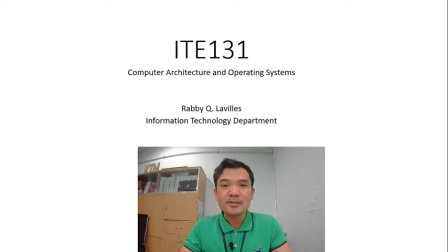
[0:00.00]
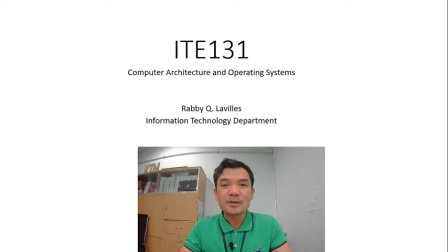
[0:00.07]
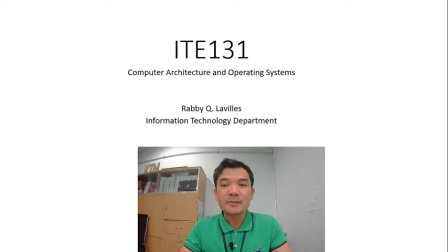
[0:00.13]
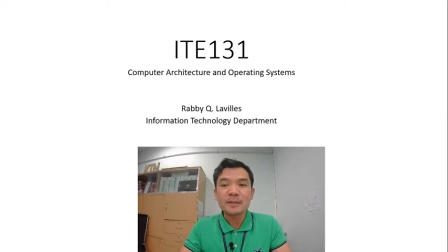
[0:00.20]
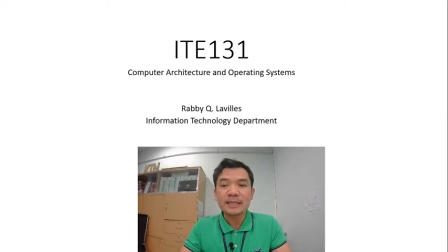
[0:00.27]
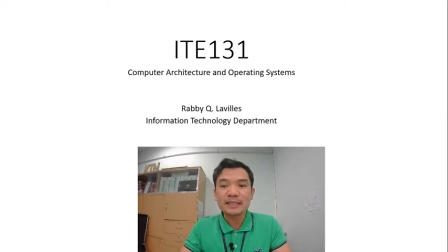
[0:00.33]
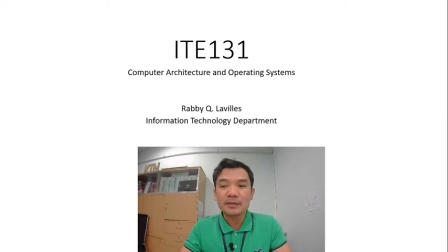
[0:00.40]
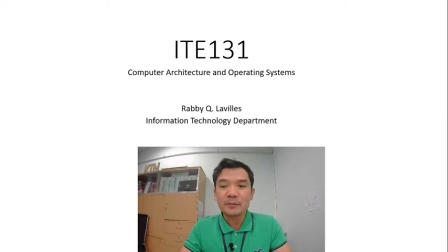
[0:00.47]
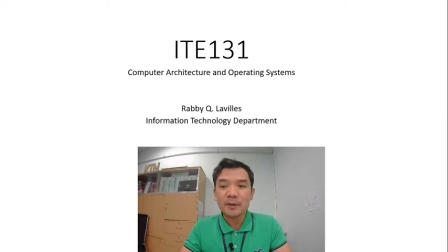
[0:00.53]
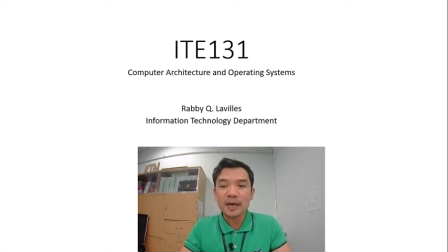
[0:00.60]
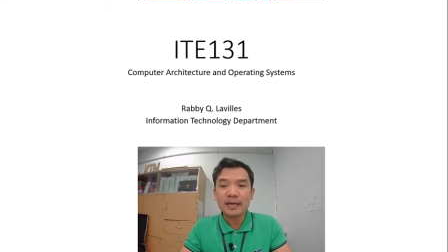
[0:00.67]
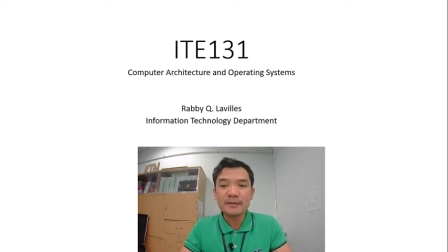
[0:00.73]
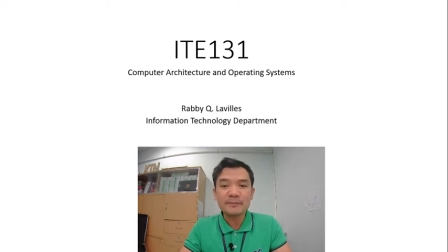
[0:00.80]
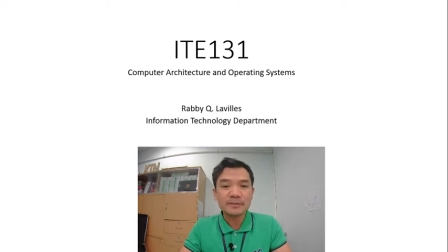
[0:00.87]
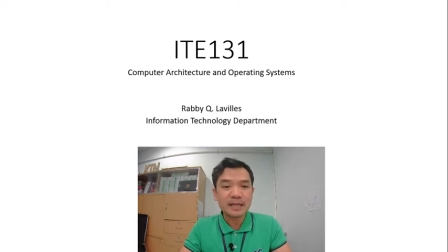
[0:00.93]
So by the
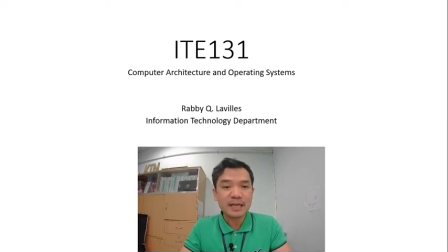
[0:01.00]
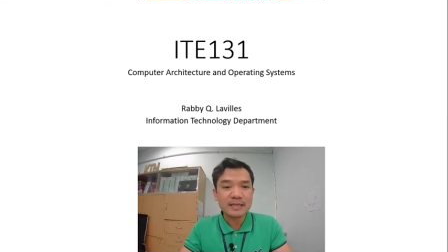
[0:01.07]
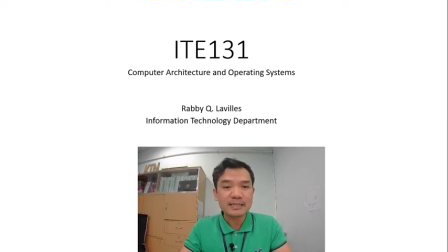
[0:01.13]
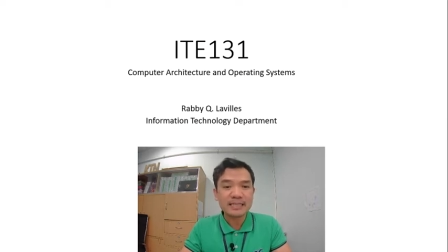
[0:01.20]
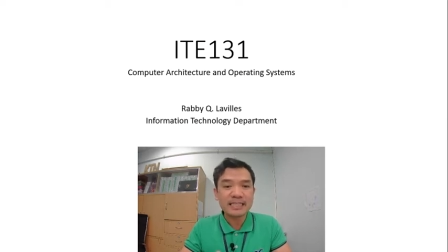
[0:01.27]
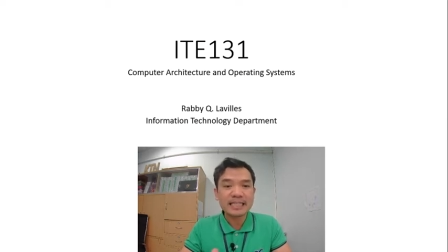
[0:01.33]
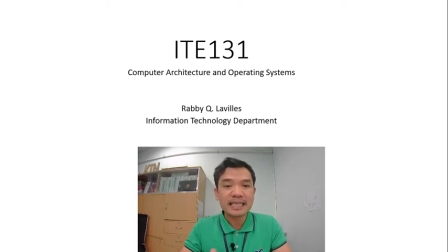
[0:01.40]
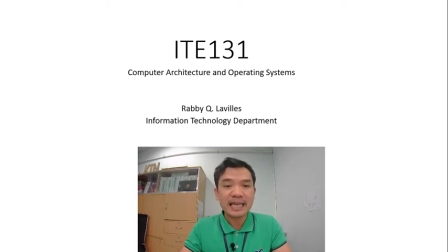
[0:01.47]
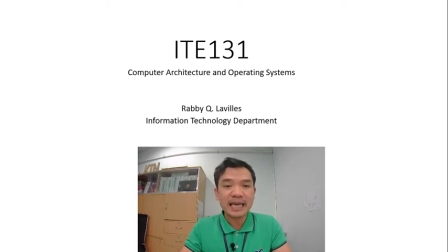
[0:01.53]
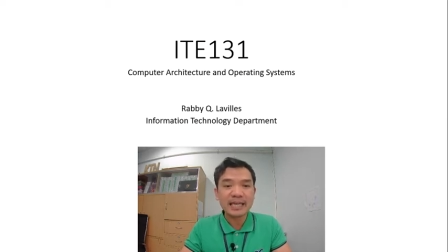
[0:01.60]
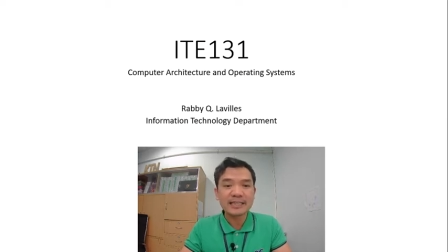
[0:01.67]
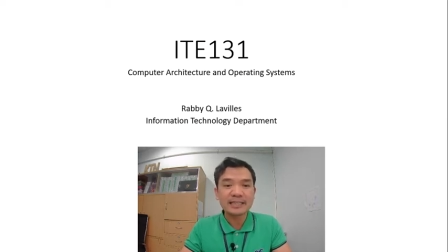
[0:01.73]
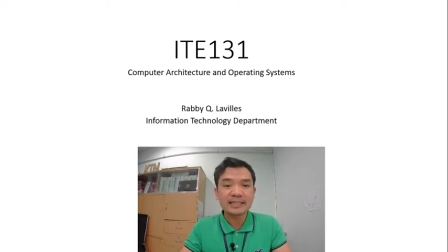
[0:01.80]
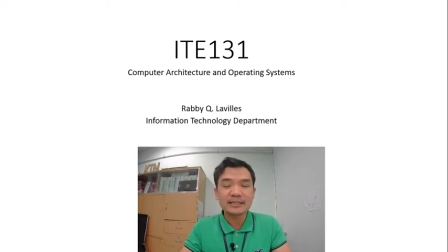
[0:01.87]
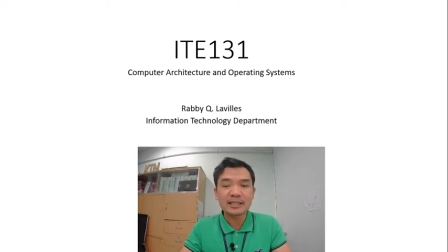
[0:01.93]
way, as
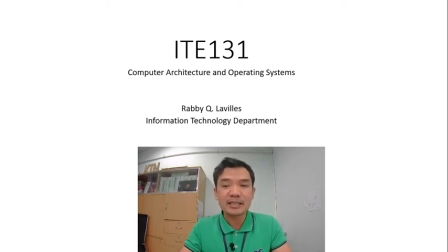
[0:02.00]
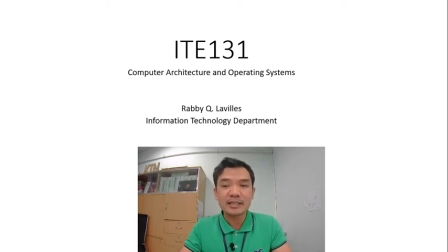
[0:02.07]
indicated